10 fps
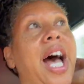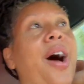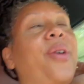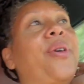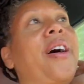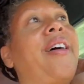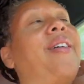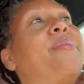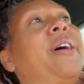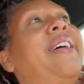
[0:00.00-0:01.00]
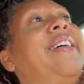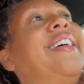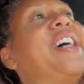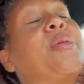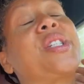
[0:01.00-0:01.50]
out.
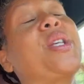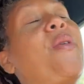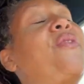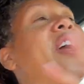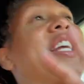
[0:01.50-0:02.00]
It was so funny